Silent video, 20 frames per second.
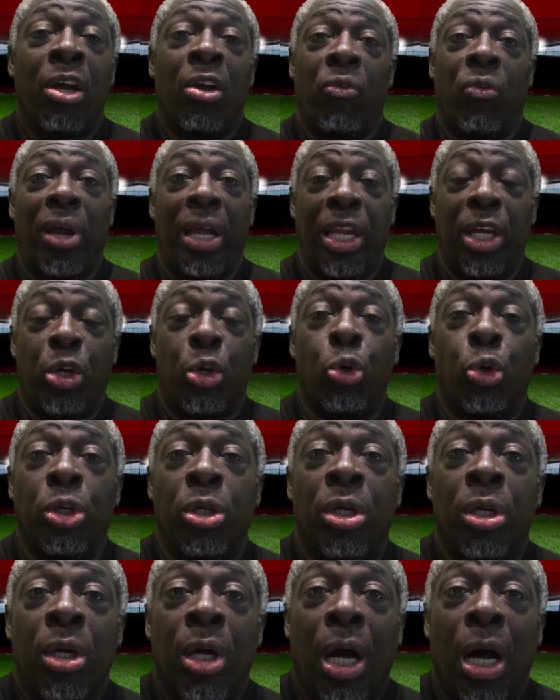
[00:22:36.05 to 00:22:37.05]
really good
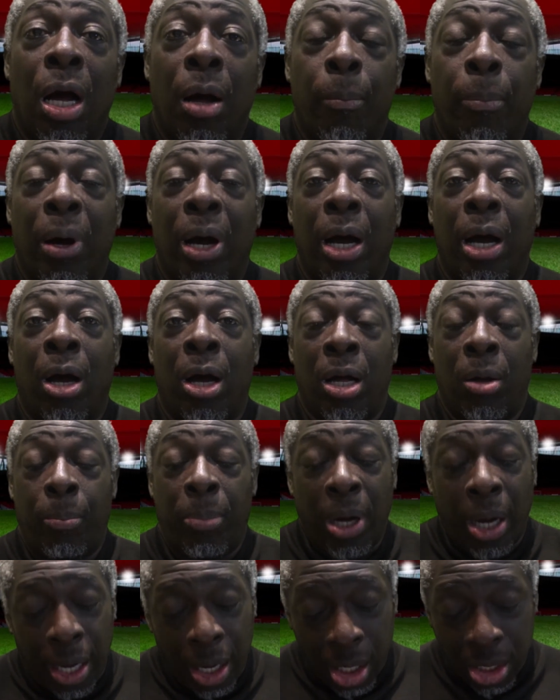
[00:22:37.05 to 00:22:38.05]
by
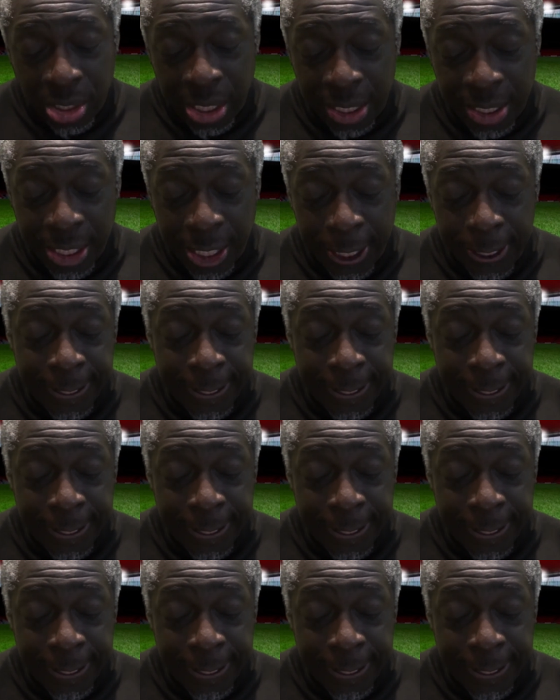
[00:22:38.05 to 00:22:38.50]
Arteta.